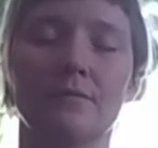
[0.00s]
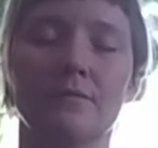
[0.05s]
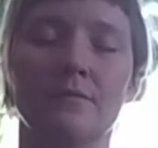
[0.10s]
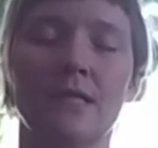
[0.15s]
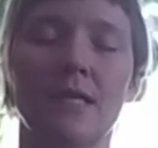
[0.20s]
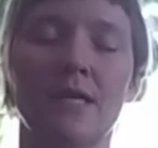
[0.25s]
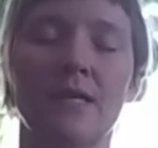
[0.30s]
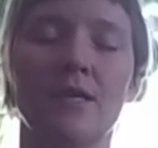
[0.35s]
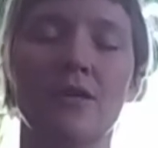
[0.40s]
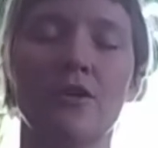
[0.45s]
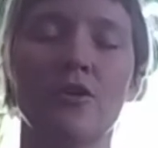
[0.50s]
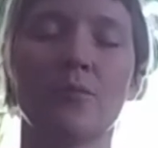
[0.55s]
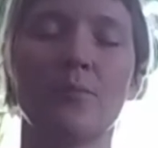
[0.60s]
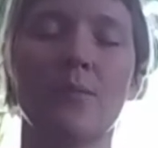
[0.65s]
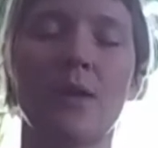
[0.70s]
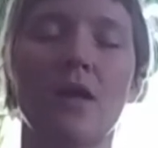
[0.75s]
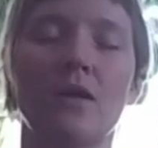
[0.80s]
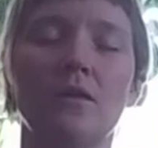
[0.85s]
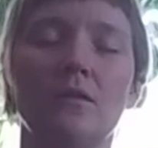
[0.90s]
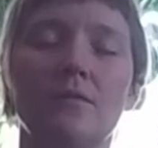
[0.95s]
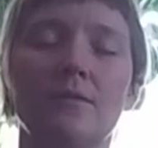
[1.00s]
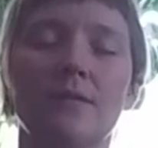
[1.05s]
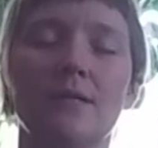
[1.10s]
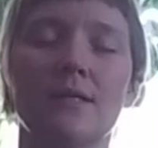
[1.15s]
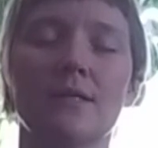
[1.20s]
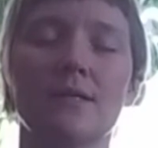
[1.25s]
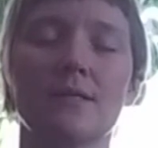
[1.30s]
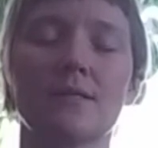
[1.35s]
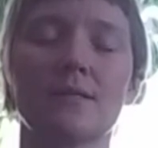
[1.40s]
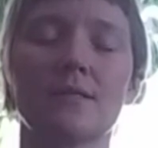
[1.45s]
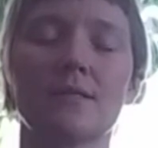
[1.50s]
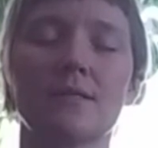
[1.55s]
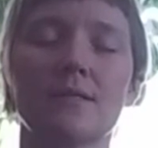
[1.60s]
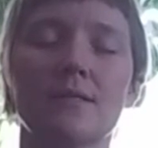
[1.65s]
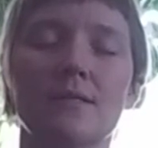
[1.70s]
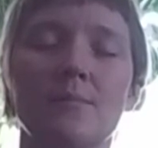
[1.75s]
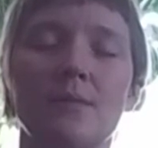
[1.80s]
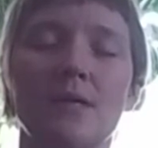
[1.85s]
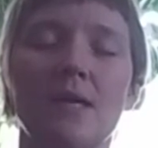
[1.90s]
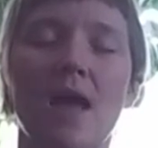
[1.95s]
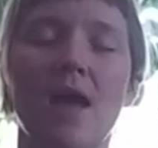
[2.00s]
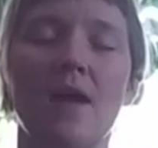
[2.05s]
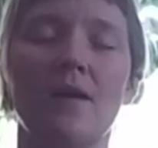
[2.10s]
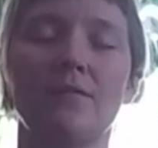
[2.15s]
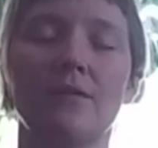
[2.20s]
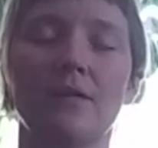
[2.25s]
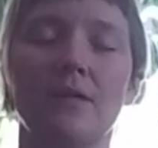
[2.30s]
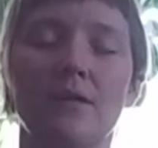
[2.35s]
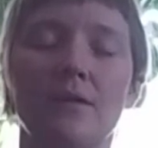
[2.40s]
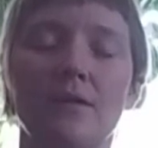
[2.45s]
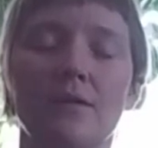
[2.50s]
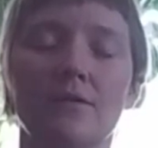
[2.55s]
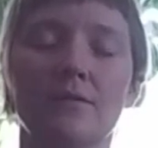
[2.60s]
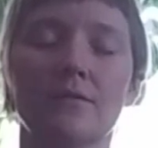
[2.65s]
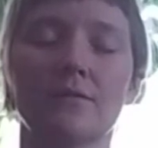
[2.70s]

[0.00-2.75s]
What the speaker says: Letting your pelvis be heavy,